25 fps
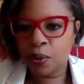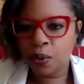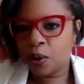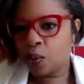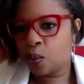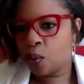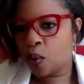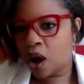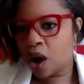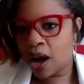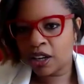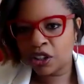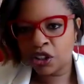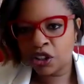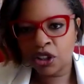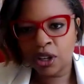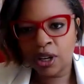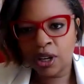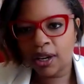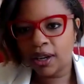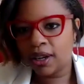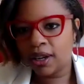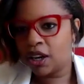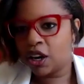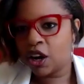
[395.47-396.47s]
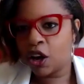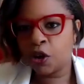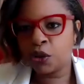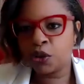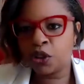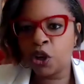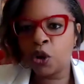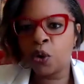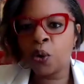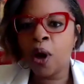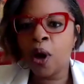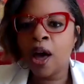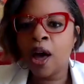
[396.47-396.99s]
We wash it.
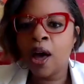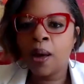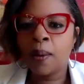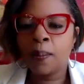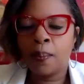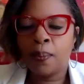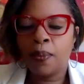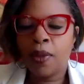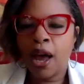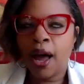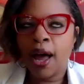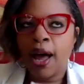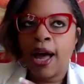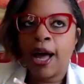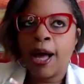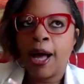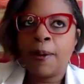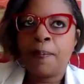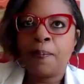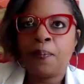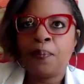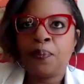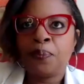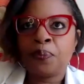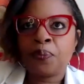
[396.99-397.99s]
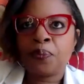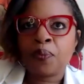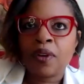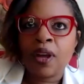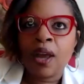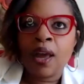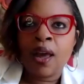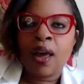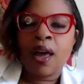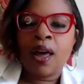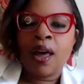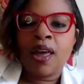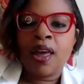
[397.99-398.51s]
So
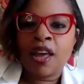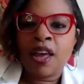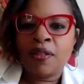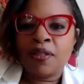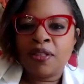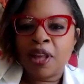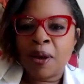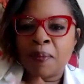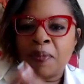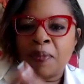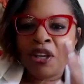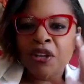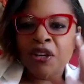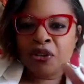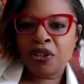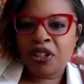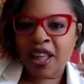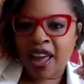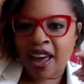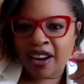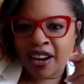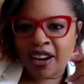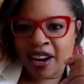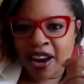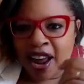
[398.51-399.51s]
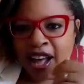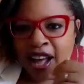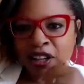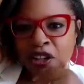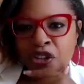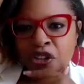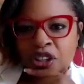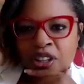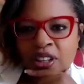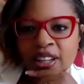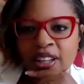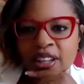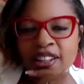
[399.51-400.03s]
let me use that
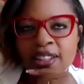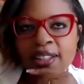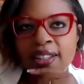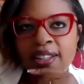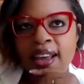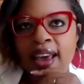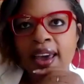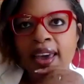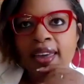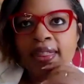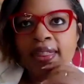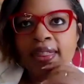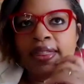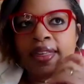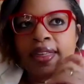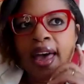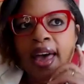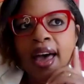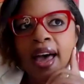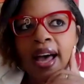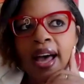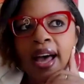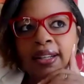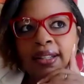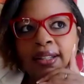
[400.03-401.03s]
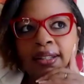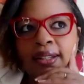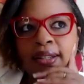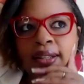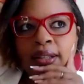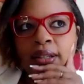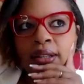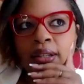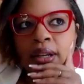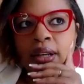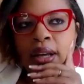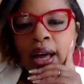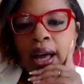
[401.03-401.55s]
analogy. Let's say that
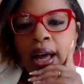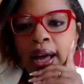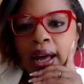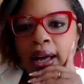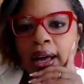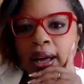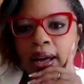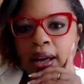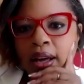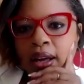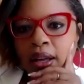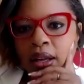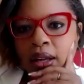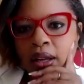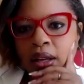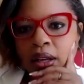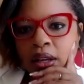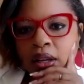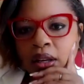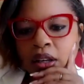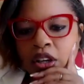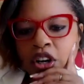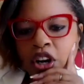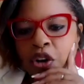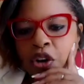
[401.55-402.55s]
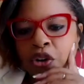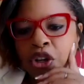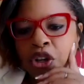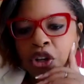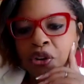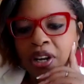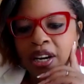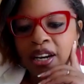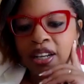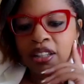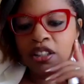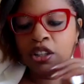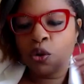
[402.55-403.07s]
you
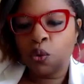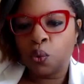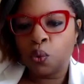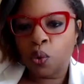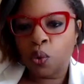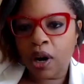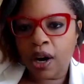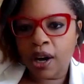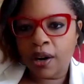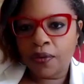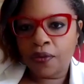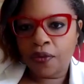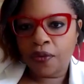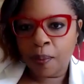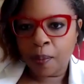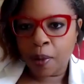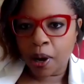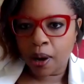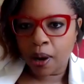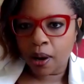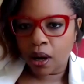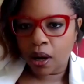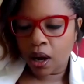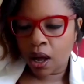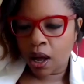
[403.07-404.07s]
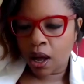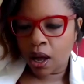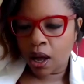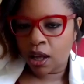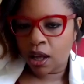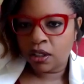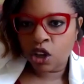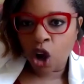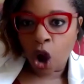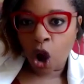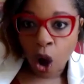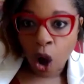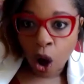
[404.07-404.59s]
needed to run from a
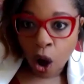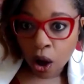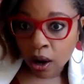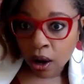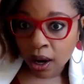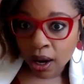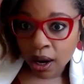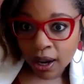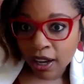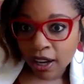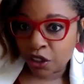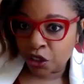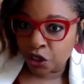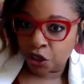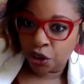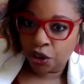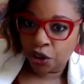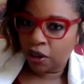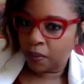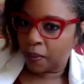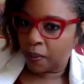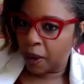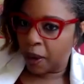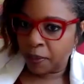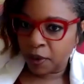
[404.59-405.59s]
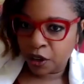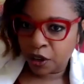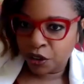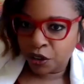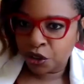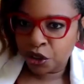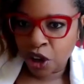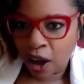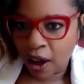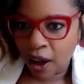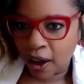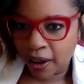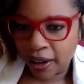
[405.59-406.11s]
dog because you're
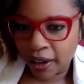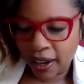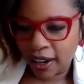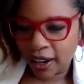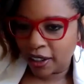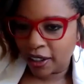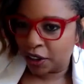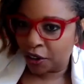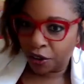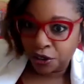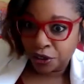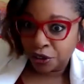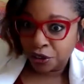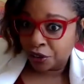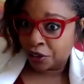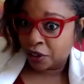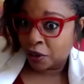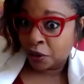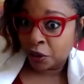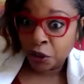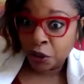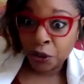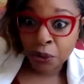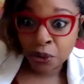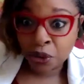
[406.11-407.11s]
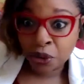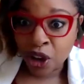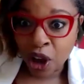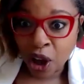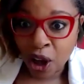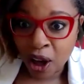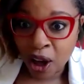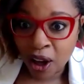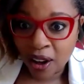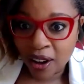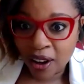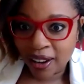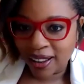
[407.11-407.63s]
jogging, and then there's just a loose
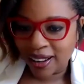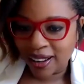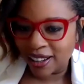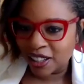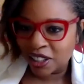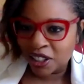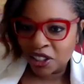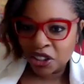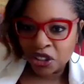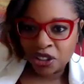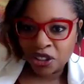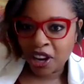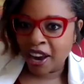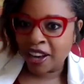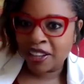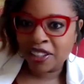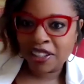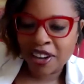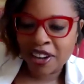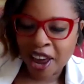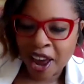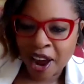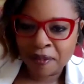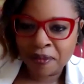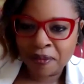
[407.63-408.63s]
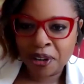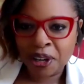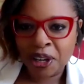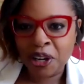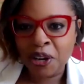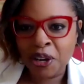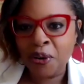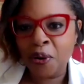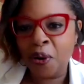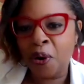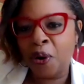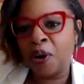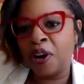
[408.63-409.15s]
dog and it's chasing after
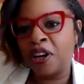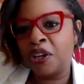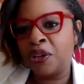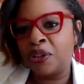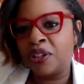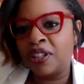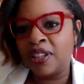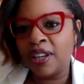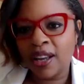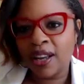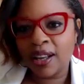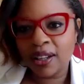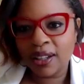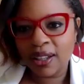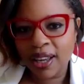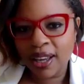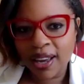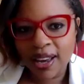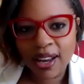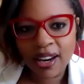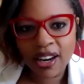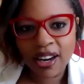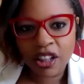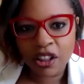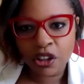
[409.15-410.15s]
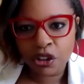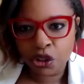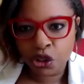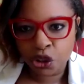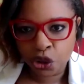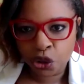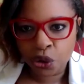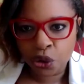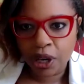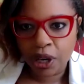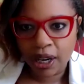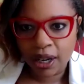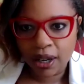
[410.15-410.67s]
you, or you see a kid in the
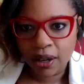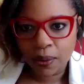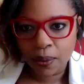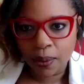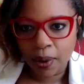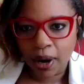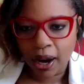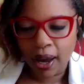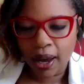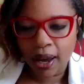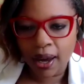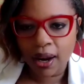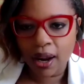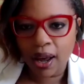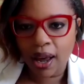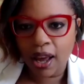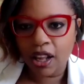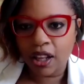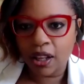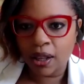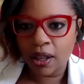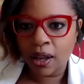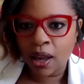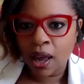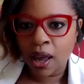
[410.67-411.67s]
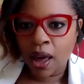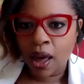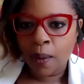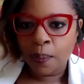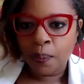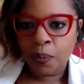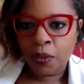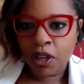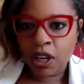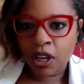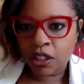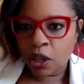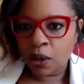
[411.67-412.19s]
street, right? And
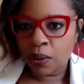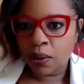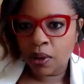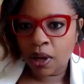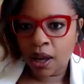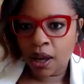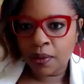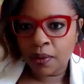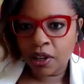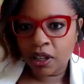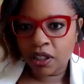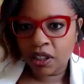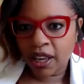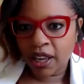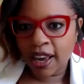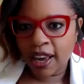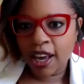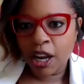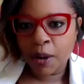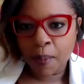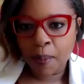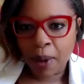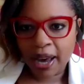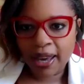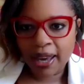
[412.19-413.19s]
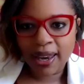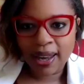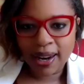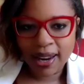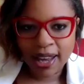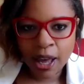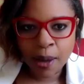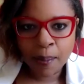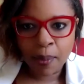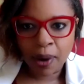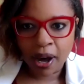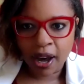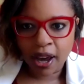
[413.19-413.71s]
the kid might get
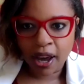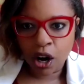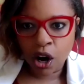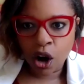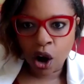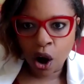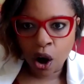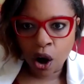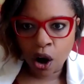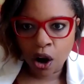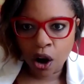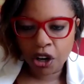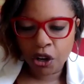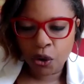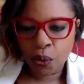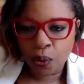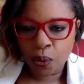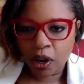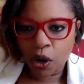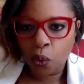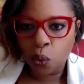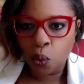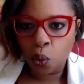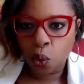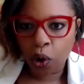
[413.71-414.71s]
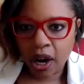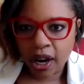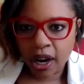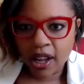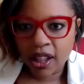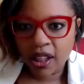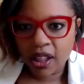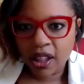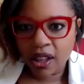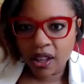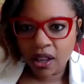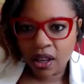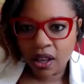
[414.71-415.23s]
hit by a car. You want to run
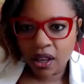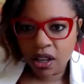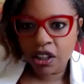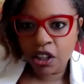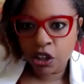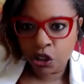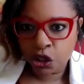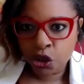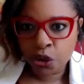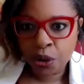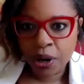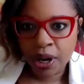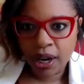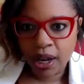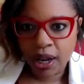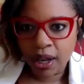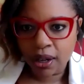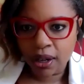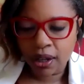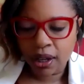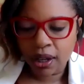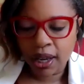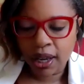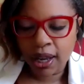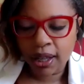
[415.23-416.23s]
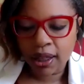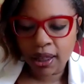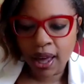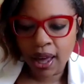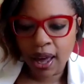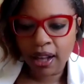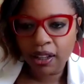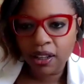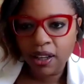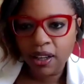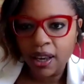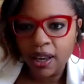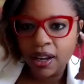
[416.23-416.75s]
in the street and get
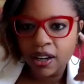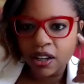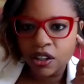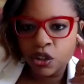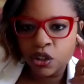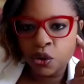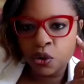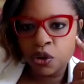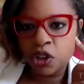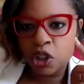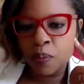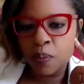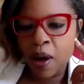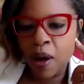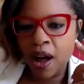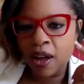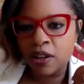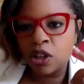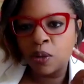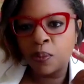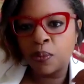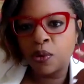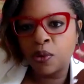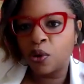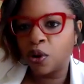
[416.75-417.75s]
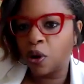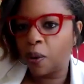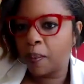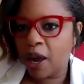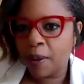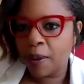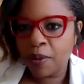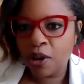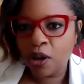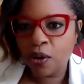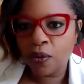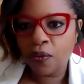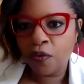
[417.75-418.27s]
that kid as soon as possible. Or
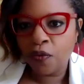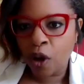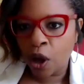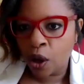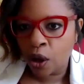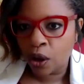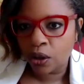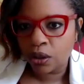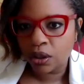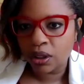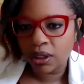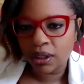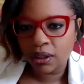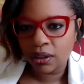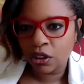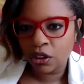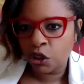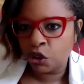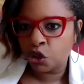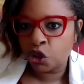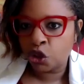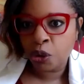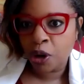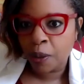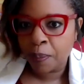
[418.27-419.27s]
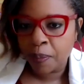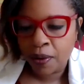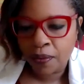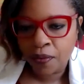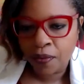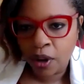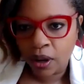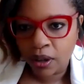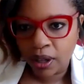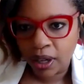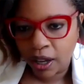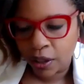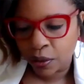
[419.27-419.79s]
maybe you trip and
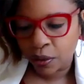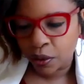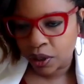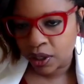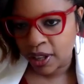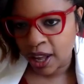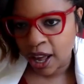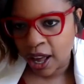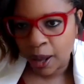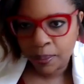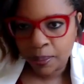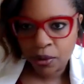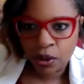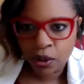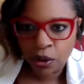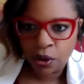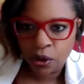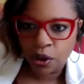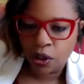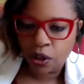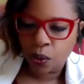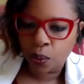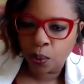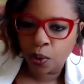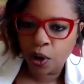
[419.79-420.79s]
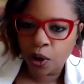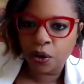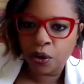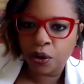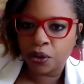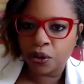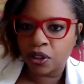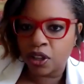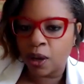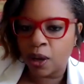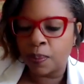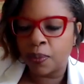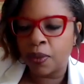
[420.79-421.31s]
fall down the steps or in the road or
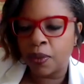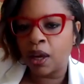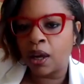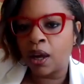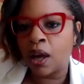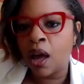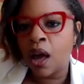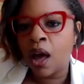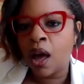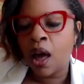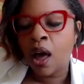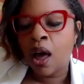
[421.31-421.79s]
something.